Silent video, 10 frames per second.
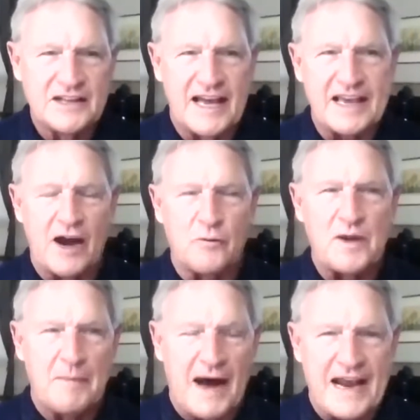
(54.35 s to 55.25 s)
like a
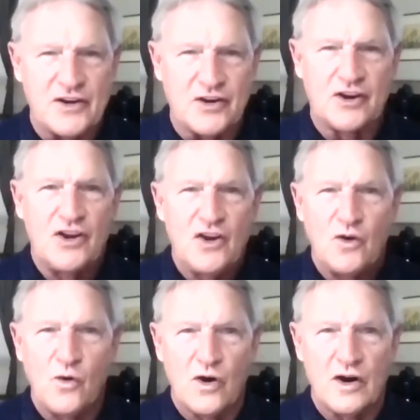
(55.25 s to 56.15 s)
reminder
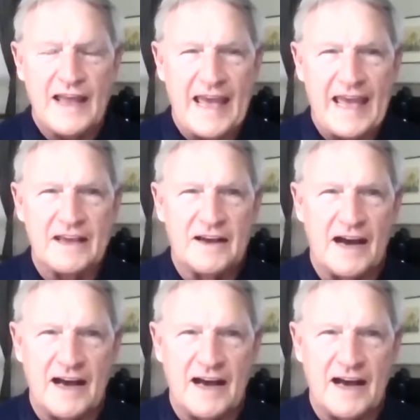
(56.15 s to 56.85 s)
or a